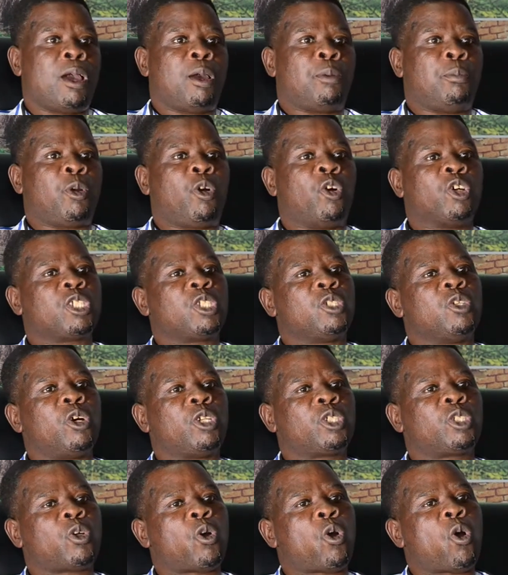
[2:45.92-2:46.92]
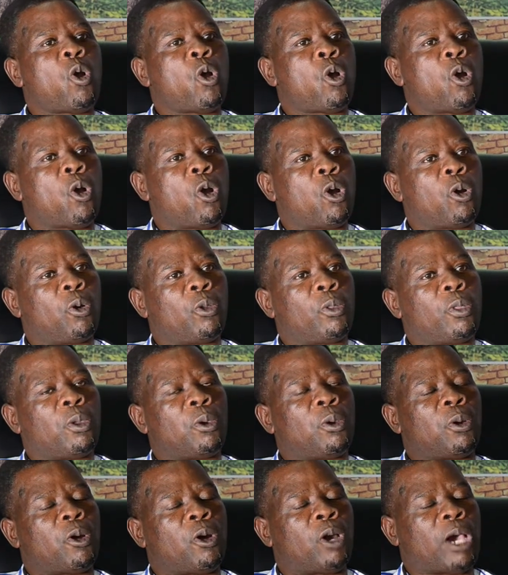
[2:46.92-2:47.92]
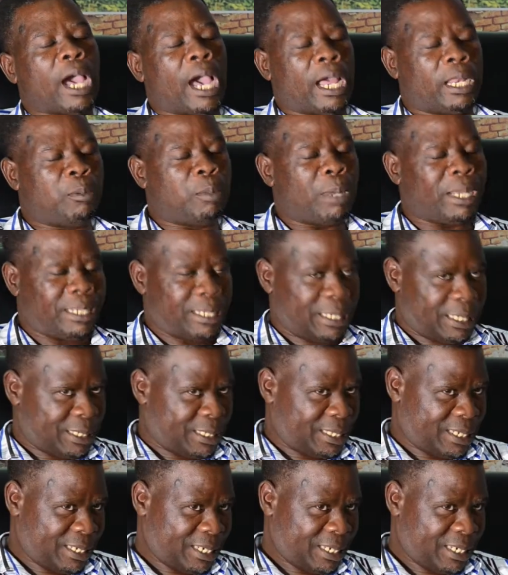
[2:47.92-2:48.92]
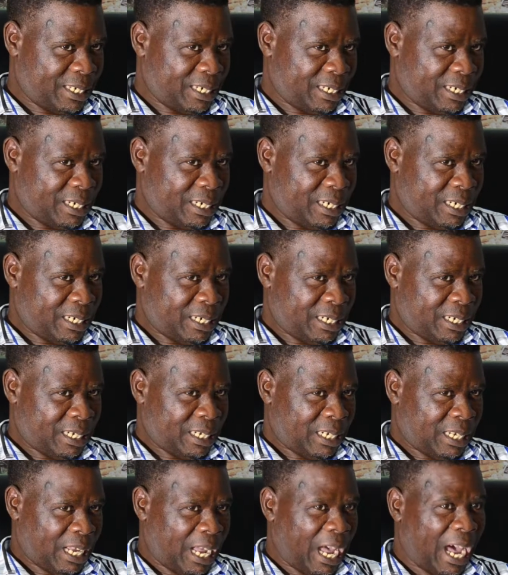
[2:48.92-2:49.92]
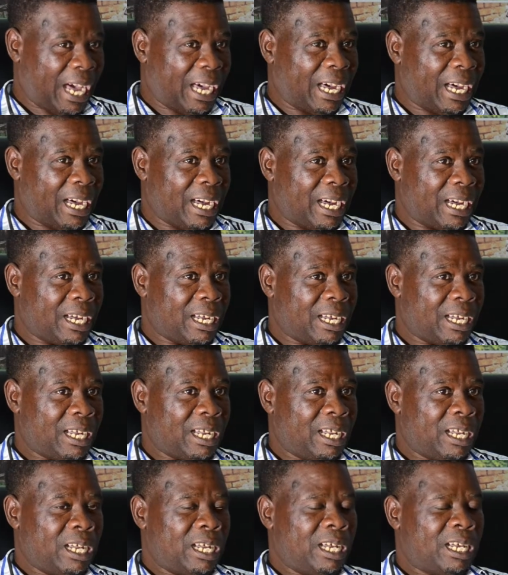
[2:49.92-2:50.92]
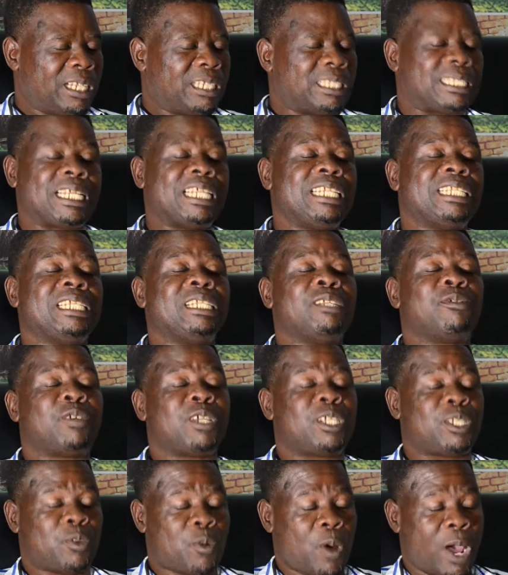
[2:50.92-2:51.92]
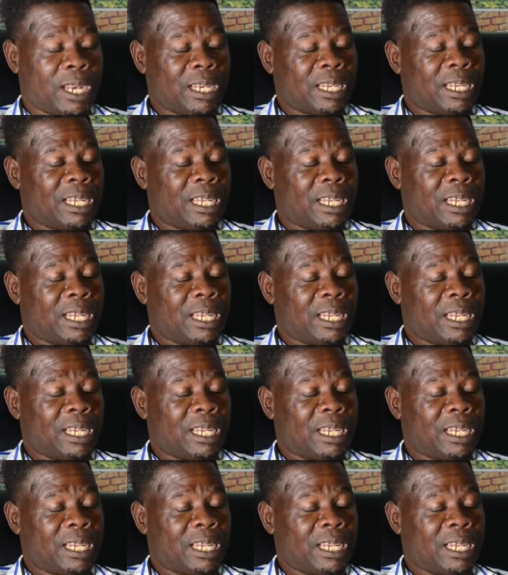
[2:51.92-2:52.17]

Because not all animators are trained in phase 1.